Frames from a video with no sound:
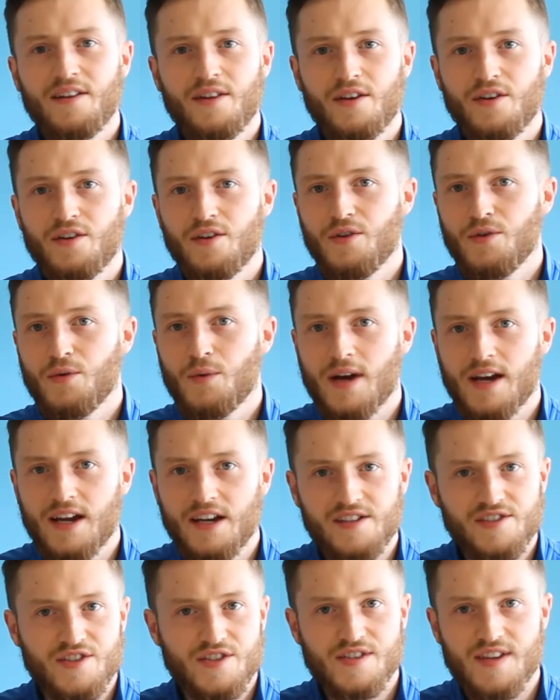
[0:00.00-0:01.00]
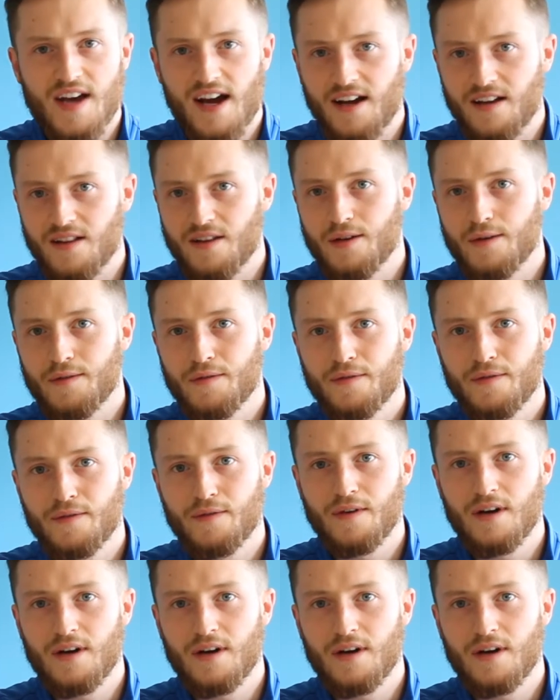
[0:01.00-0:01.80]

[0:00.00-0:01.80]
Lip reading: of the new age style of